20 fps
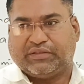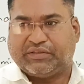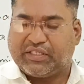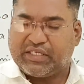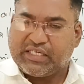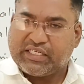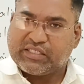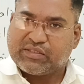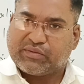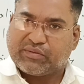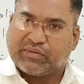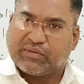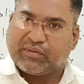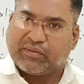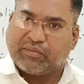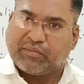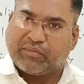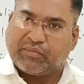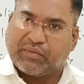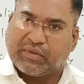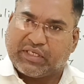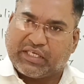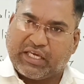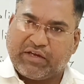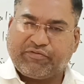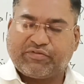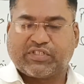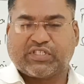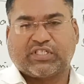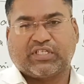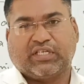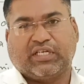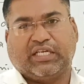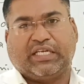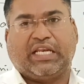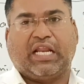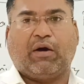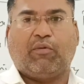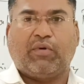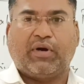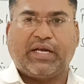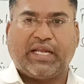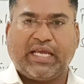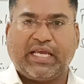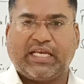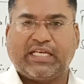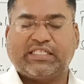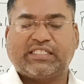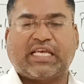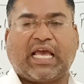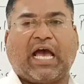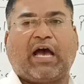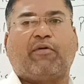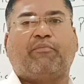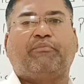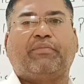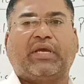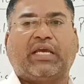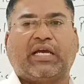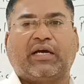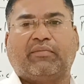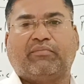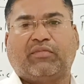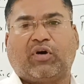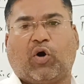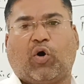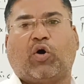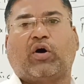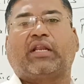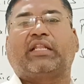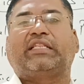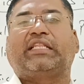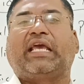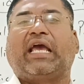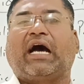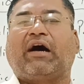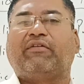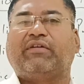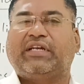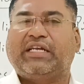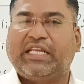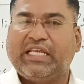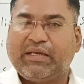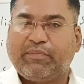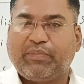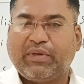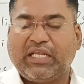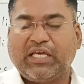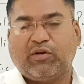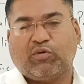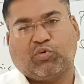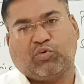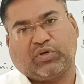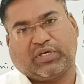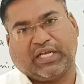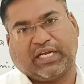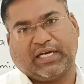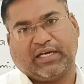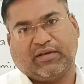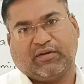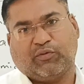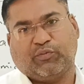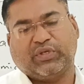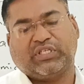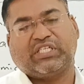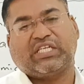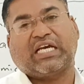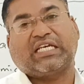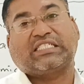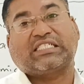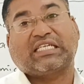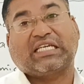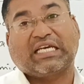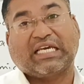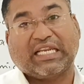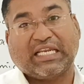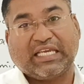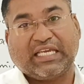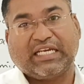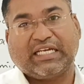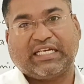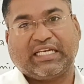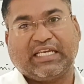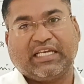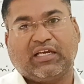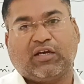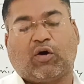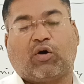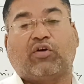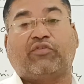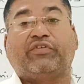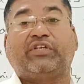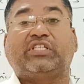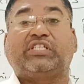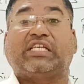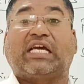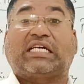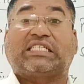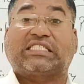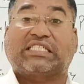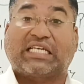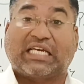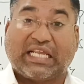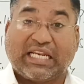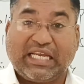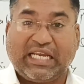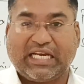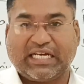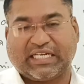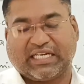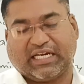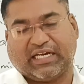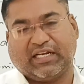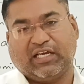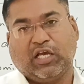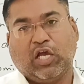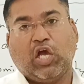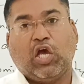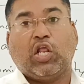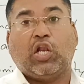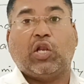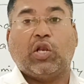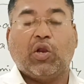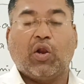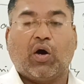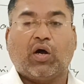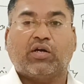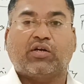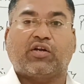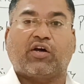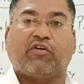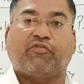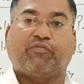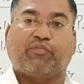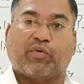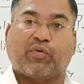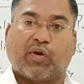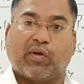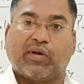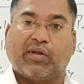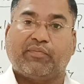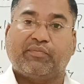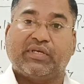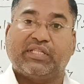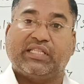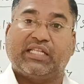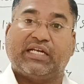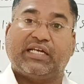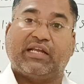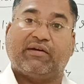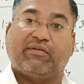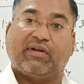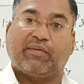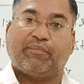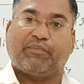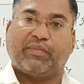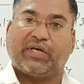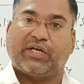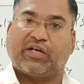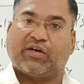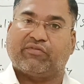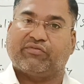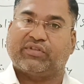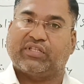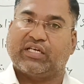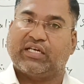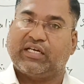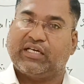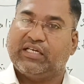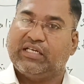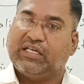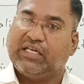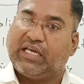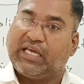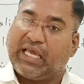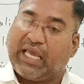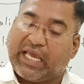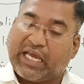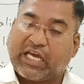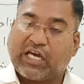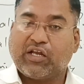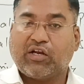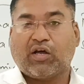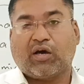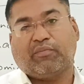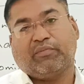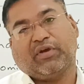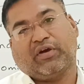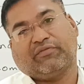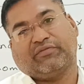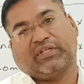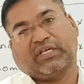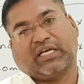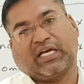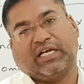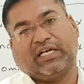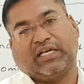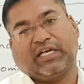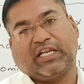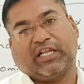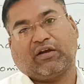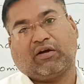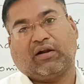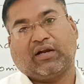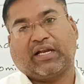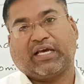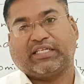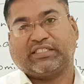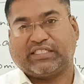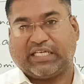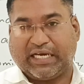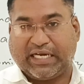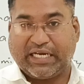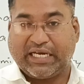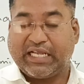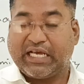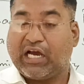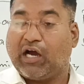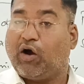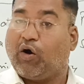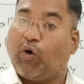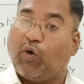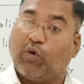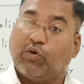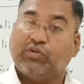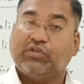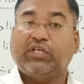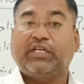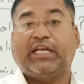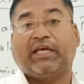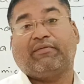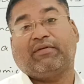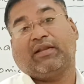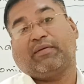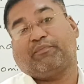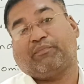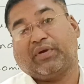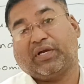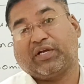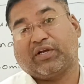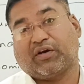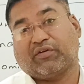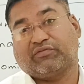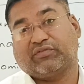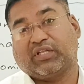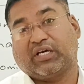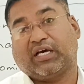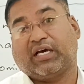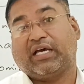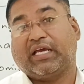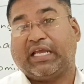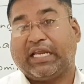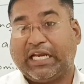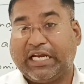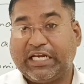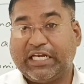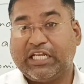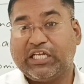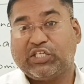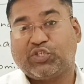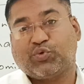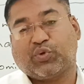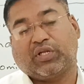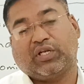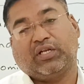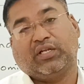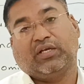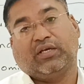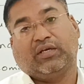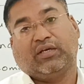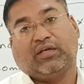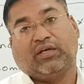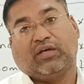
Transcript: These gifts nowadays have become or they have deeply rooted which has created lot of problem in the development of the economy of the country called as India or the development of the individual